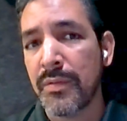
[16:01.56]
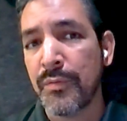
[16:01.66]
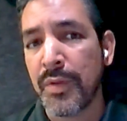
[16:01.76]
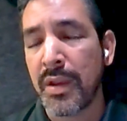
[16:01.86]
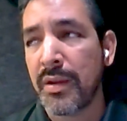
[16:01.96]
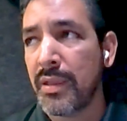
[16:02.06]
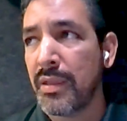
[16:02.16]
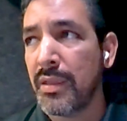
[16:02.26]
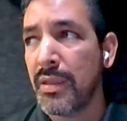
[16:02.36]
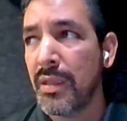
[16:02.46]

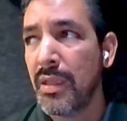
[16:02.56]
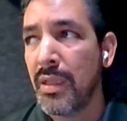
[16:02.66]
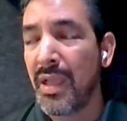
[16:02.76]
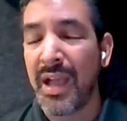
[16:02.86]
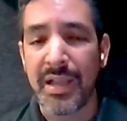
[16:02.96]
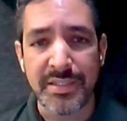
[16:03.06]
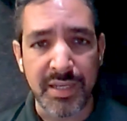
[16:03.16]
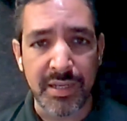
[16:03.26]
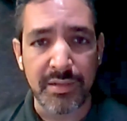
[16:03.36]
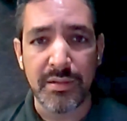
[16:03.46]
very
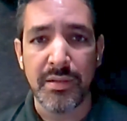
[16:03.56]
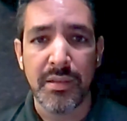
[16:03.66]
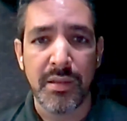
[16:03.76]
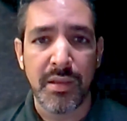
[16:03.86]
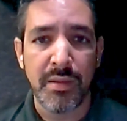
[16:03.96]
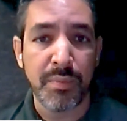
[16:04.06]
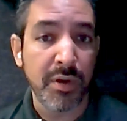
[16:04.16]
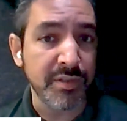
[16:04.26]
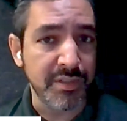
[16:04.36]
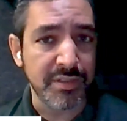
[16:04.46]
agile
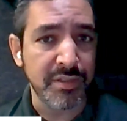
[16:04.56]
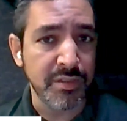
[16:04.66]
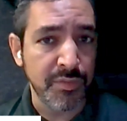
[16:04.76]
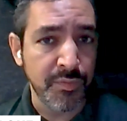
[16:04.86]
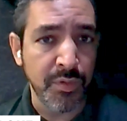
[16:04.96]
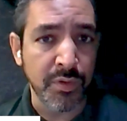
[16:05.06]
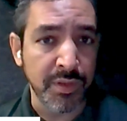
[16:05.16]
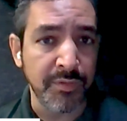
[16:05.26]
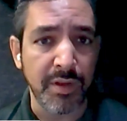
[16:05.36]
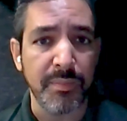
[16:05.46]
processes for
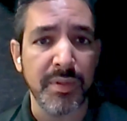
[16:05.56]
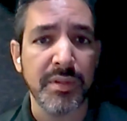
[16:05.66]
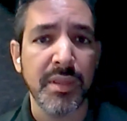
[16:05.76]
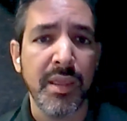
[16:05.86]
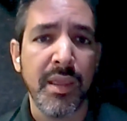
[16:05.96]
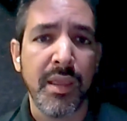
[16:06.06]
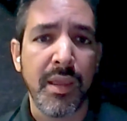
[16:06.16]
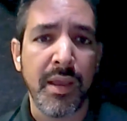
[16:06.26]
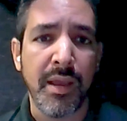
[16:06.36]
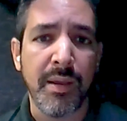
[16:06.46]
development.
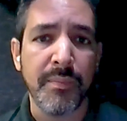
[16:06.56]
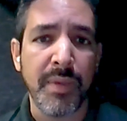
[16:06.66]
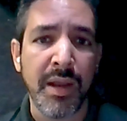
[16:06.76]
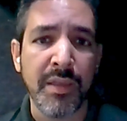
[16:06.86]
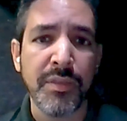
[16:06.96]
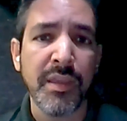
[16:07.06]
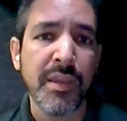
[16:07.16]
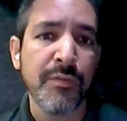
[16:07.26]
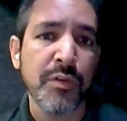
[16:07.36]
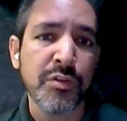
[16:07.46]
And I
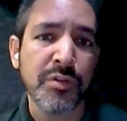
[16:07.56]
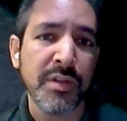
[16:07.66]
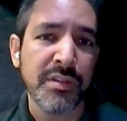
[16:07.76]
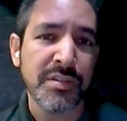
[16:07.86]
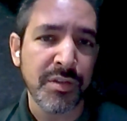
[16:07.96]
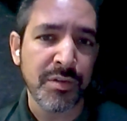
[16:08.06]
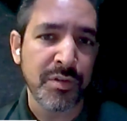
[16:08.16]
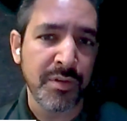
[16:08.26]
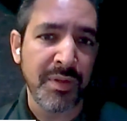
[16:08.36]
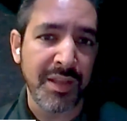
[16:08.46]
think if you treated
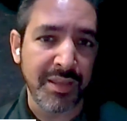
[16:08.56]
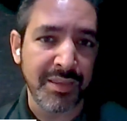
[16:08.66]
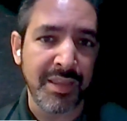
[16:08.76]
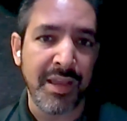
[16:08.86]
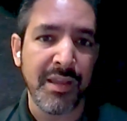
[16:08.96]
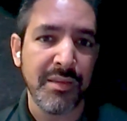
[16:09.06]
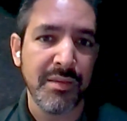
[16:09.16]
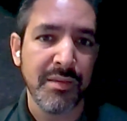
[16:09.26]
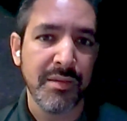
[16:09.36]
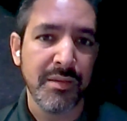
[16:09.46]
geothermal like that,
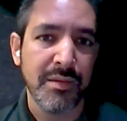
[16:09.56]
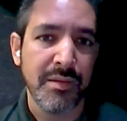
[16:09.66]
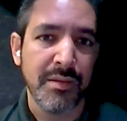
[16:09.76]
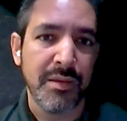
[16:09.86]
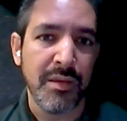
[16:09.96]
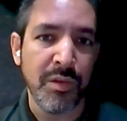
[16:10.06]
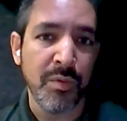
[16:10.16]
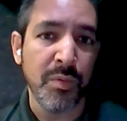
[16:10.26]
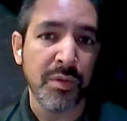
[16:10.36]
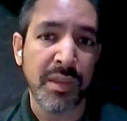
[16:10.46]
you
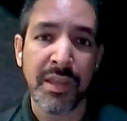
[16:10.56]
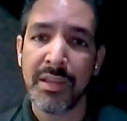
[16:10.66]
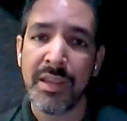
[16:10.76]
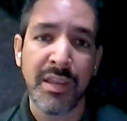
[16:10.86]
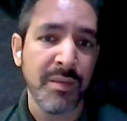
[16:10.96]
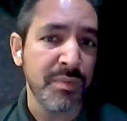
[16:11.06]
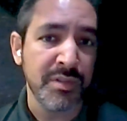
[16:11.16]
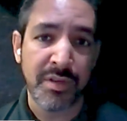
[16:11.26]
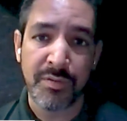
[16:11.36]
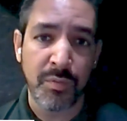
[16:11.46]
would get
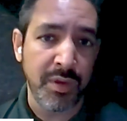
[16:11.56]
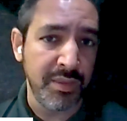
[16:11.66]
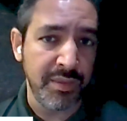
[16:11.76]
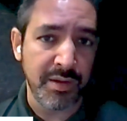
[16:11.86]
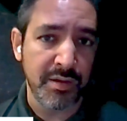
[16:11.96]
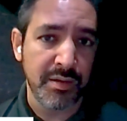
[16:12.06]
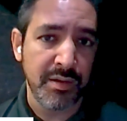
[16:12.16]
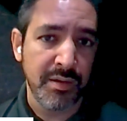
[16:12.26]
80% of the way there.